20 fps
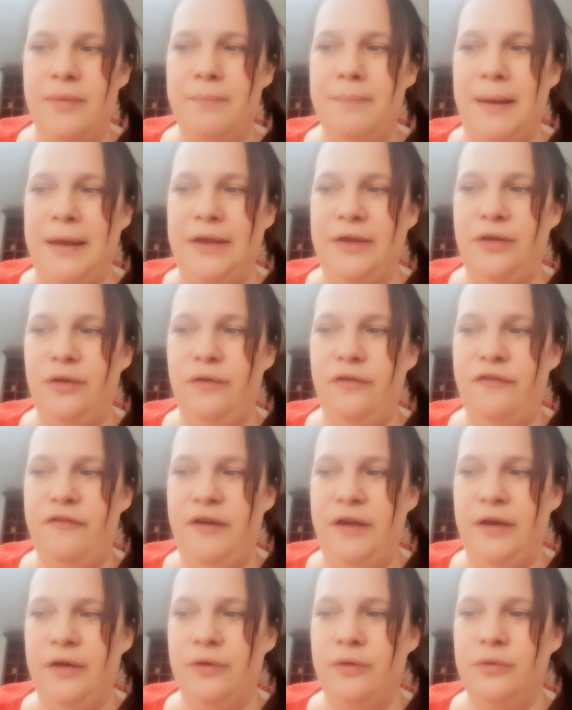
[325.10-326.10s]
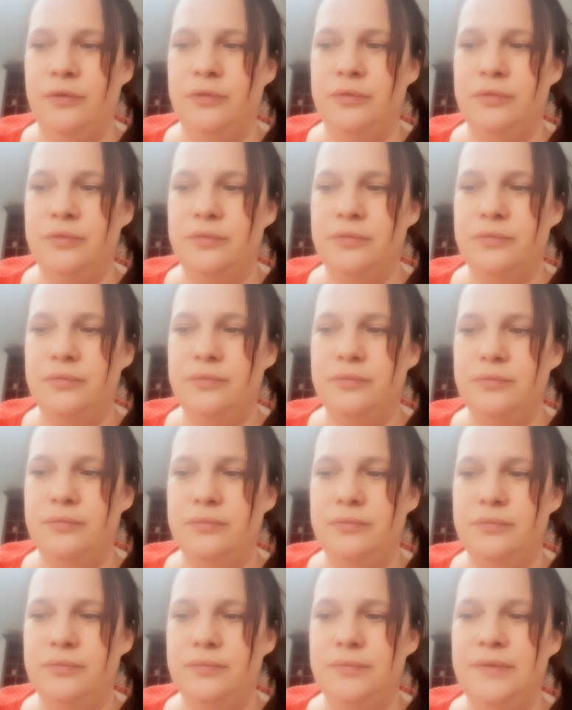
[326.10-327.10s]
make you feel
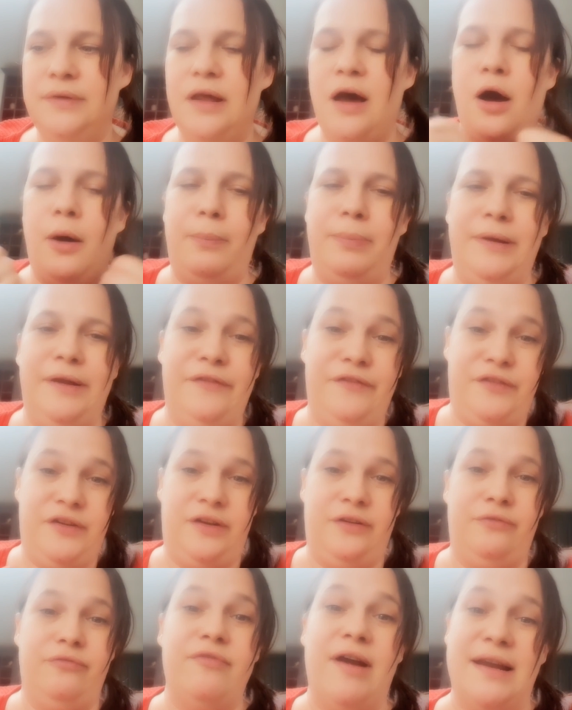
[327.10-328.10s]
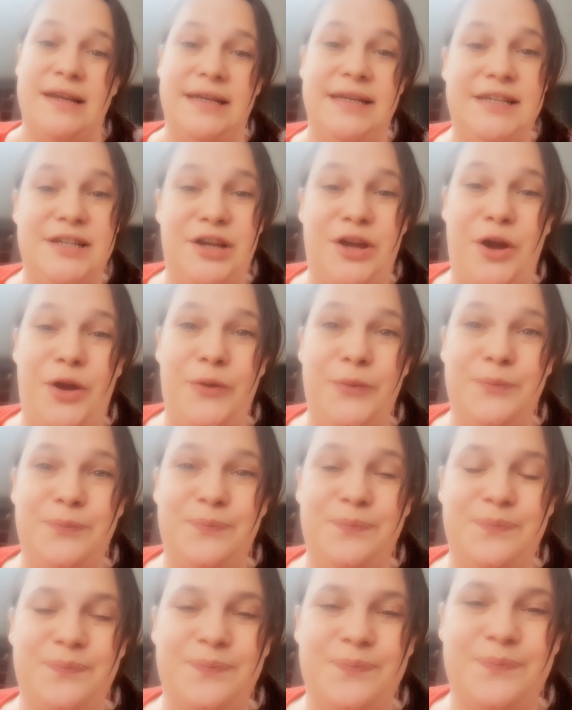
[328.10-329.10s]
uplifted and ready to go.
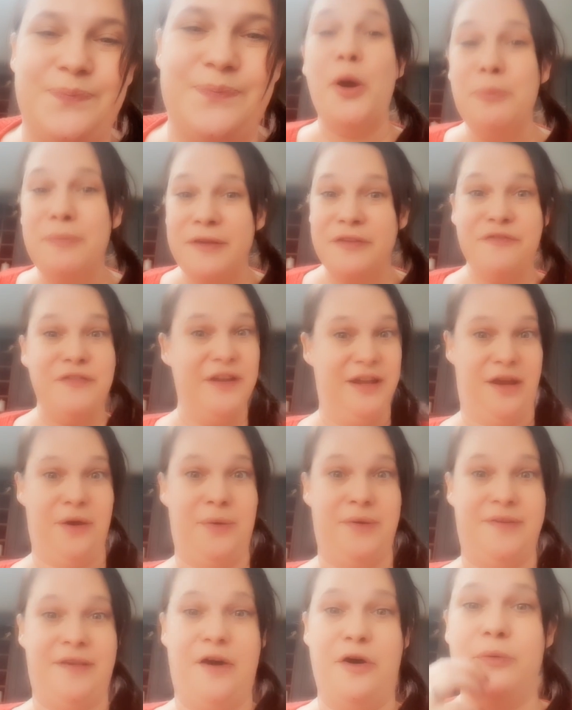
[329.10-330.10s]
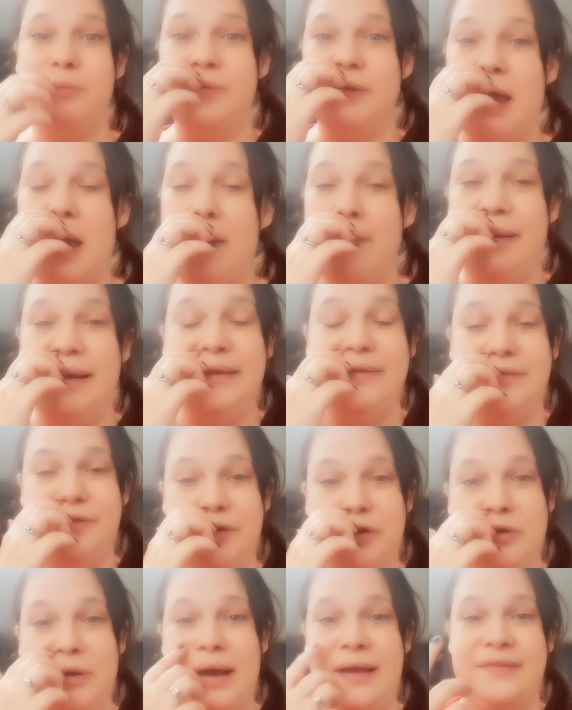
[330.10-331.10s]
I hope this video has helped. Please
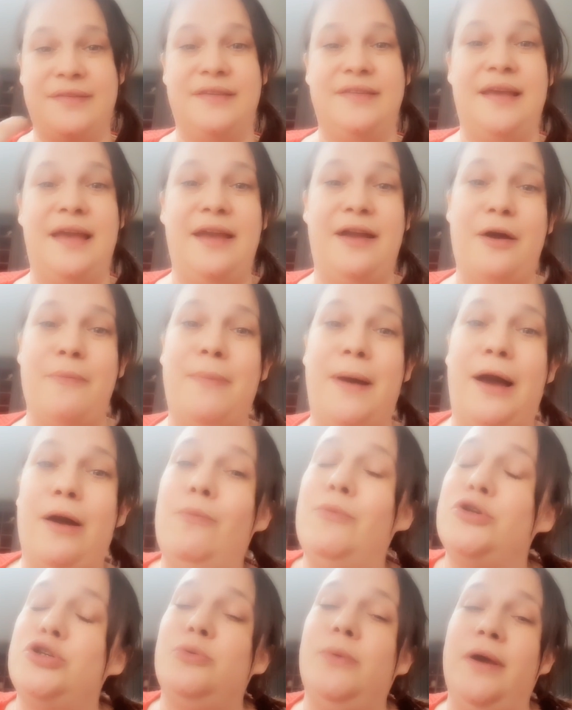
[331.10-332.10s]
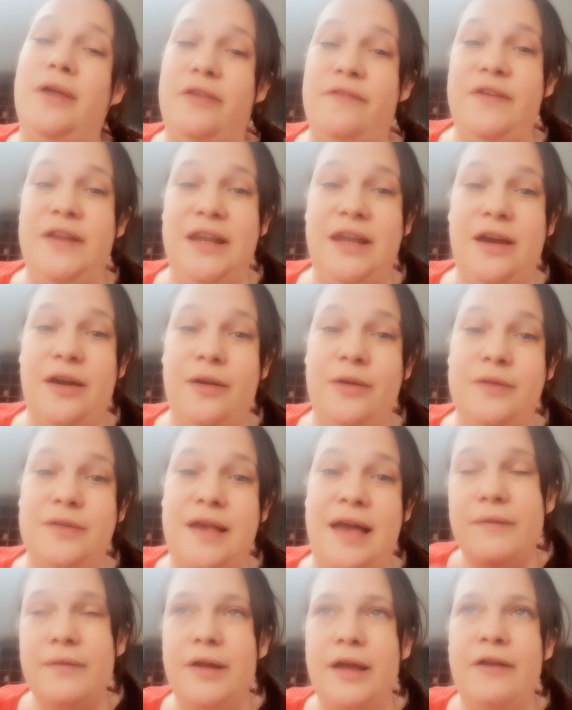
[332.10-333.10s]
do, as I say, come back and watch all my other videos.
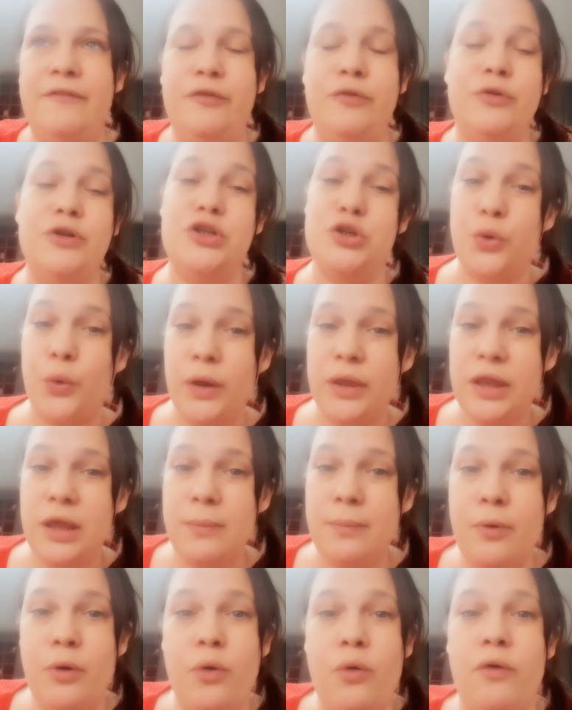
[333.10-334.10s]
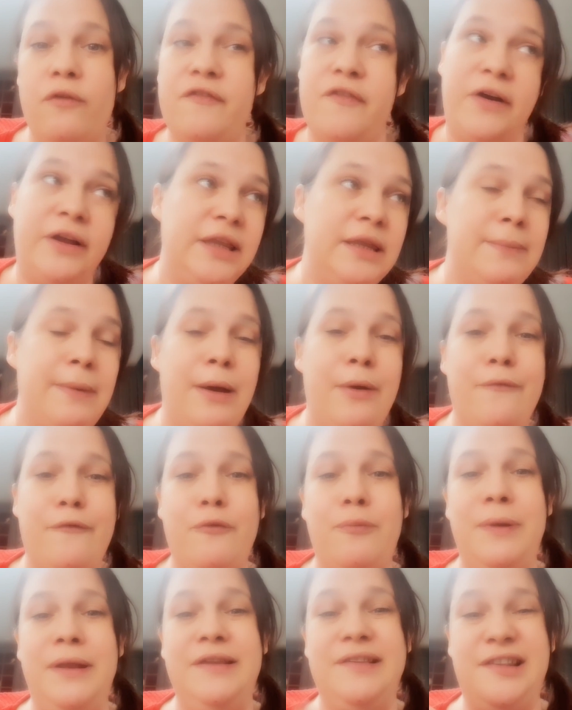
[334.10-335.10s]
If you're enjoying them or finding them
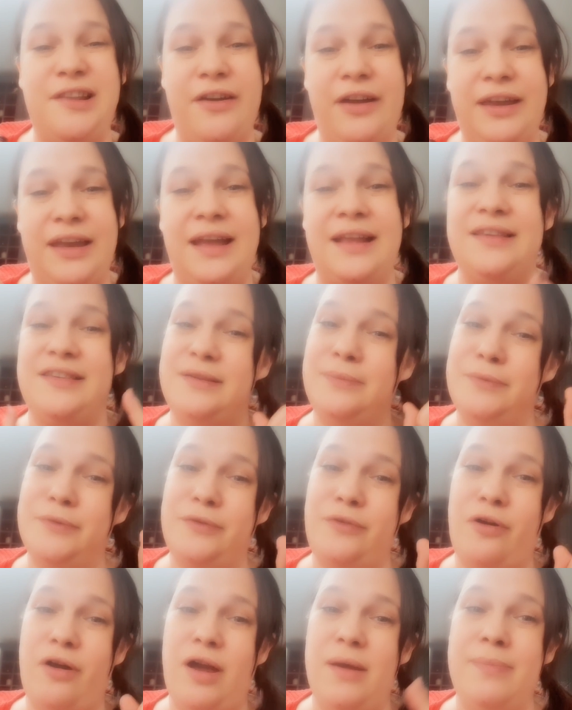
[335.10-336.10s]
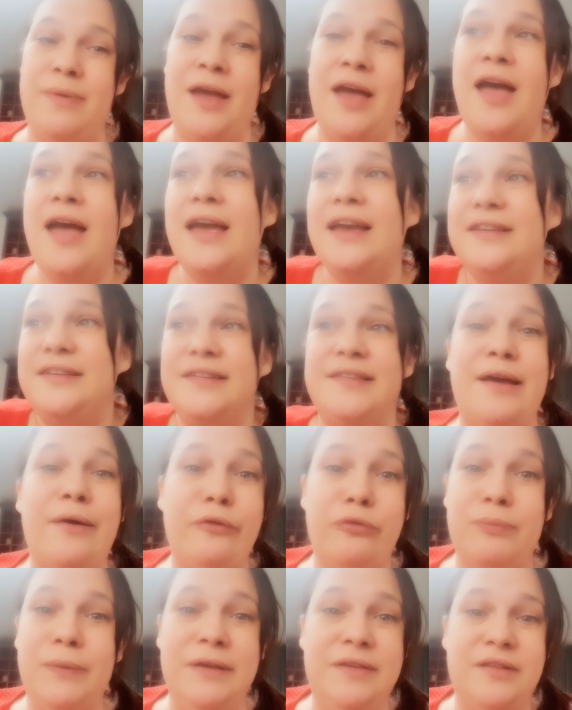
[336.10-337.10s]
helpful, please like and subscribe. It just
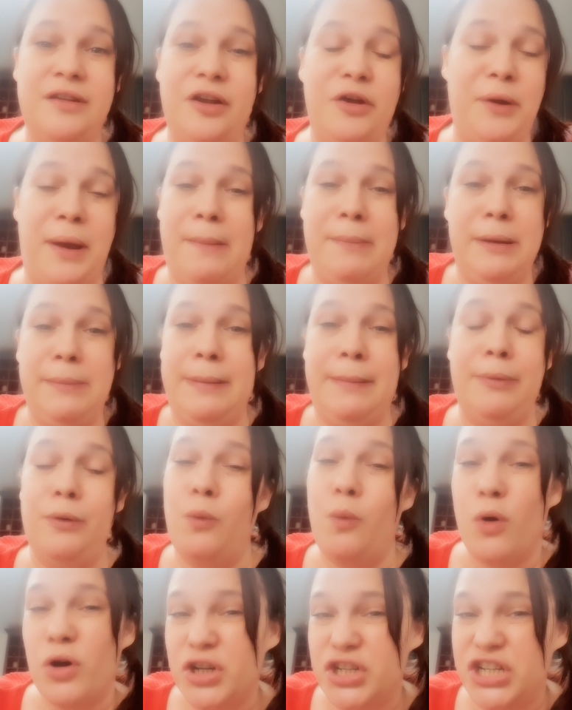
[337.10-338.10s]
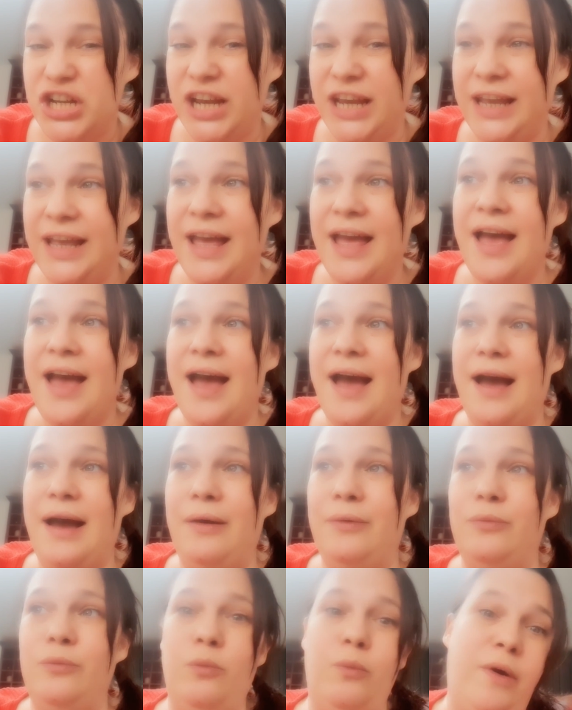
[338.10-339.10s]
helps me to know how many people are watching
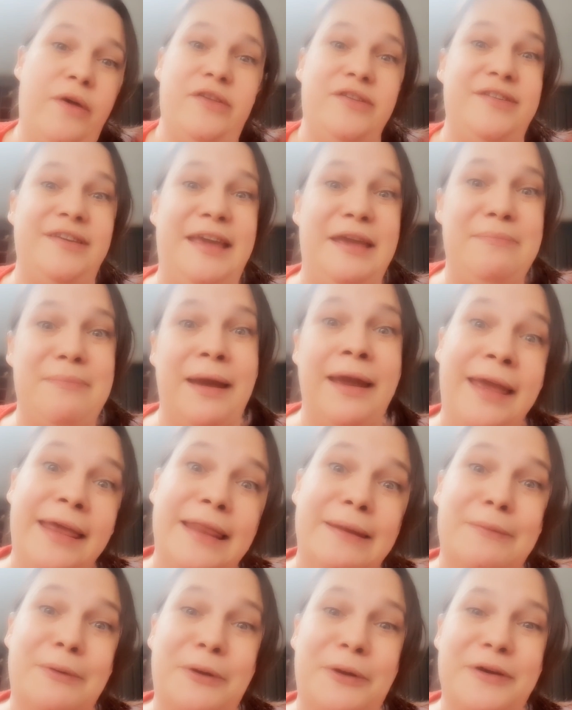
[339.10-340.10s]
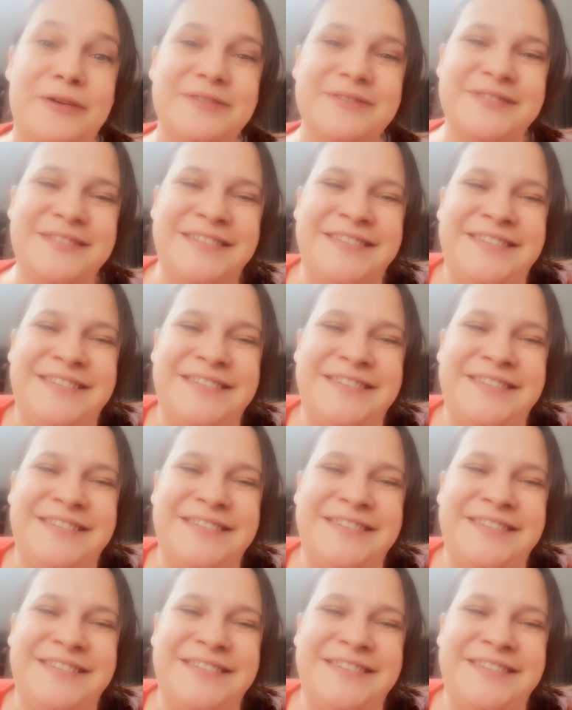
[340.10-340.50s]
and whether to keep making them or not.